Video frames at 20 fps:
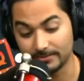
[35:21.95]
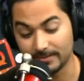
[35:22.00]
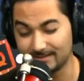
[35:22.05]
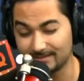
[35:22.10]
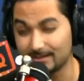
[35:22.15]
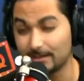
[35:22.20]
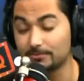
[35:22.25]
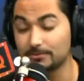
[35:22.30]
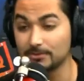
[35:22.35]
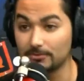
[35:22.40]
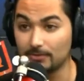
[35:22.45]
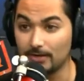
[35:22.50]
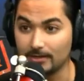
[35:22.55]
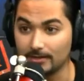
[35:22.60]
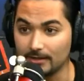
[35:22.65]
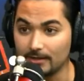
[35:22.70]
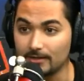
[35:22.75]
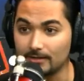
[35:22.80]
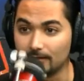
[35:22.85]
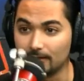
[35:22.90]
That's absolutely right.
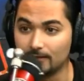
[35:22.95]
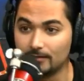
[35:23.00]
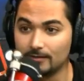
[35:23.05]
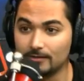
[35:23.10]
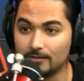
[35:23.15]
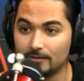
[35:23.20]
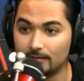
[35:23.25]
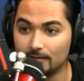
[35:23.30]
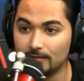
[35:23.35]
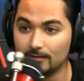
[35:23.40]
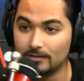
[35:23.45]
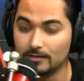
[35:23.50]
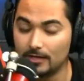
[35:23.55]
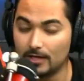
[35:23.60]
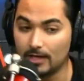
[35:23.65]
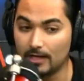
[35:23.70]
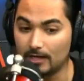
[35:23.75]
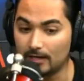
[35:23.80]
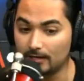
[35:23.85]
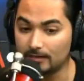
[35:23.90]
Yeah. Yeah,
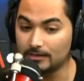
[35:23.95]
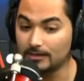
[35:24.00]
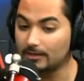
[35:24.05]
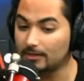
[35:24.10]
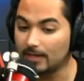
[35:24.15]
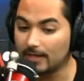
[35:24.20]
absolutely. Uh,